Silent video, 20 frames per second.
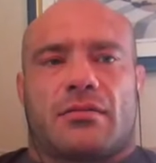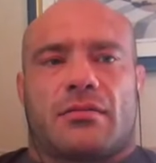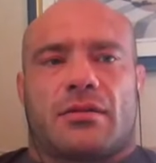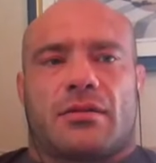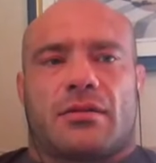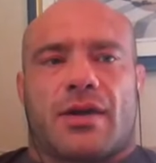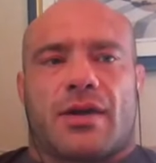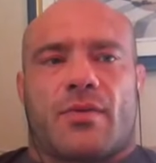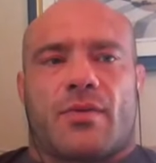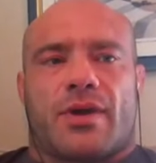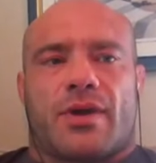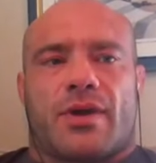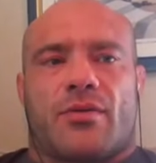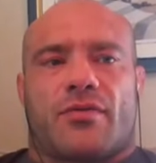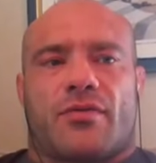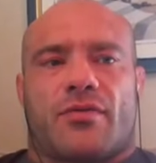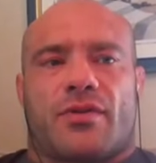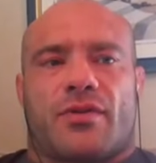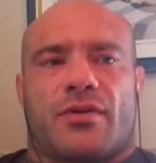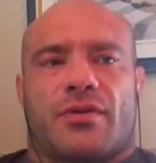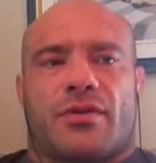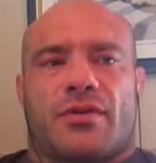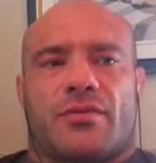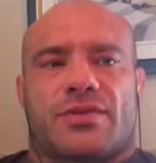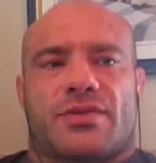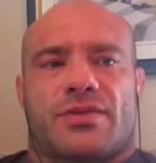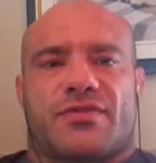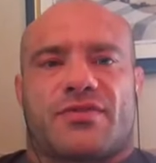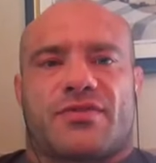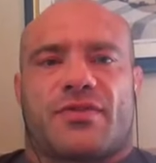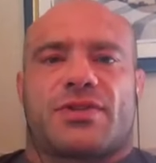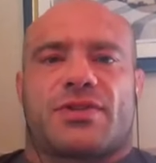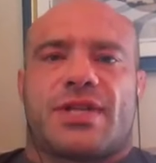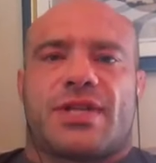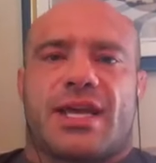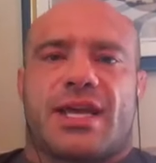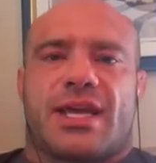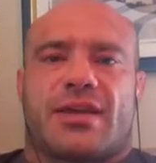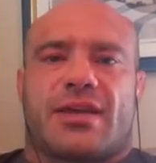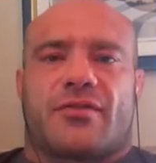I went over and there was the first
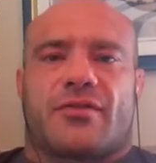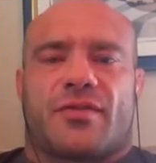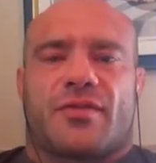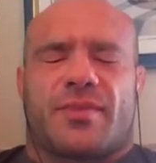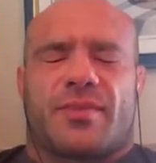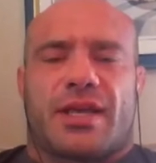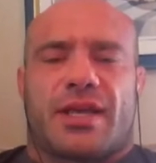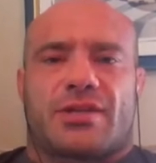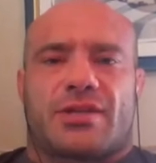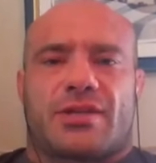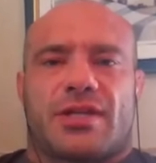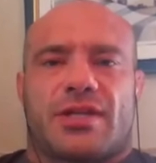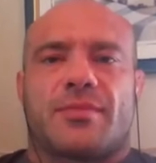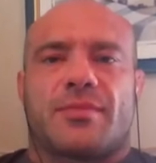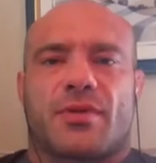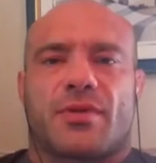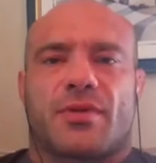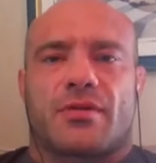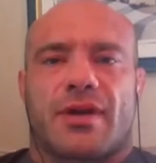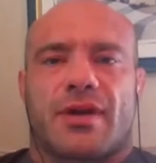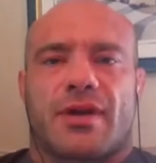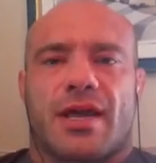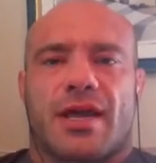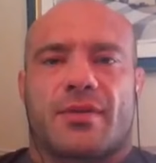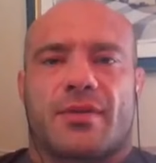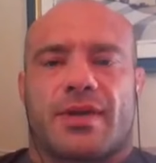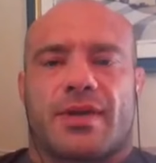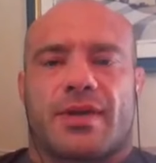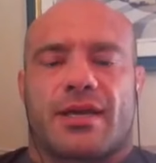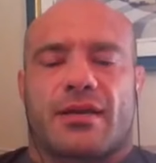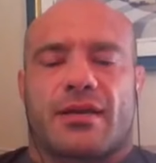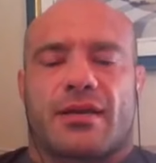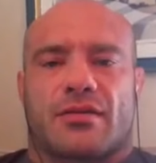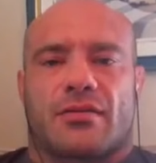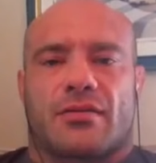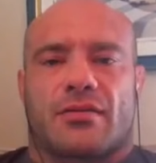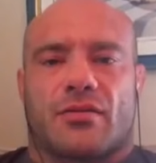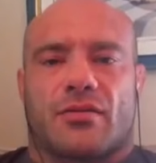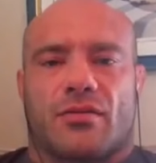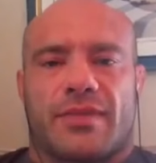day of the PhD program, and we had
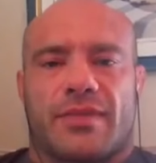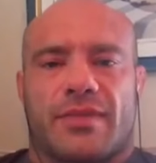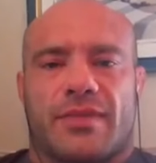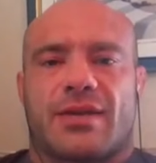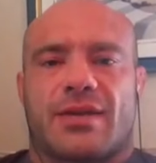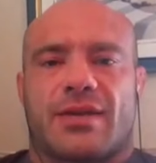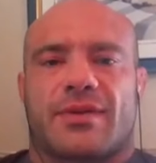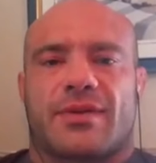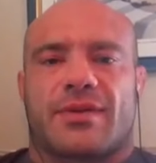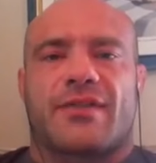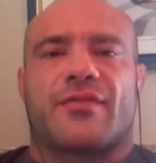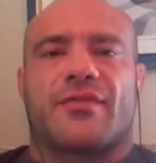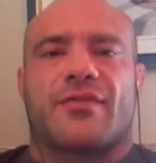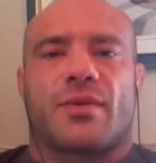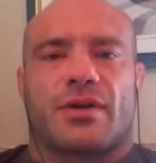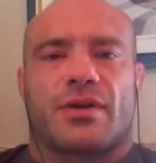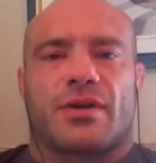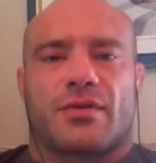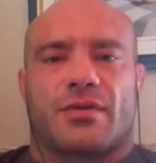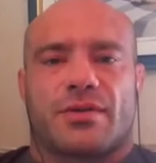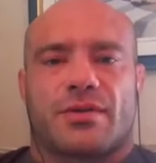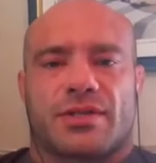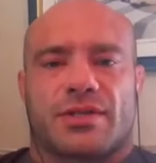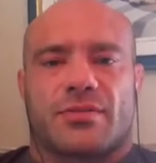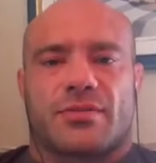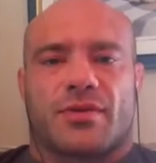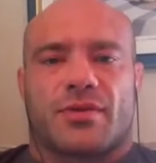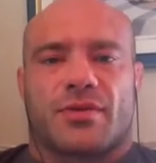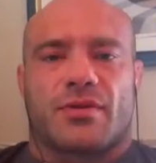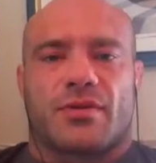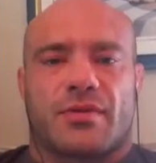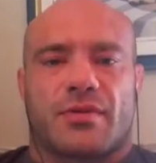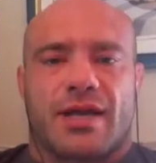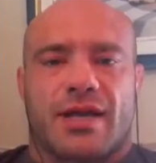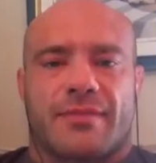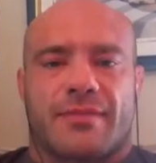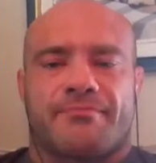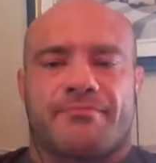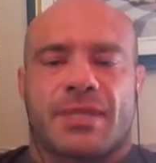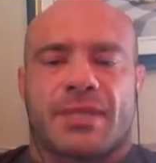a whole meeting with everyone who was in the
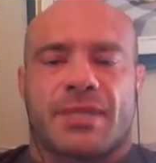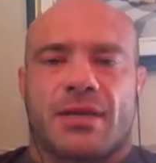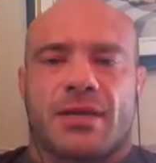program.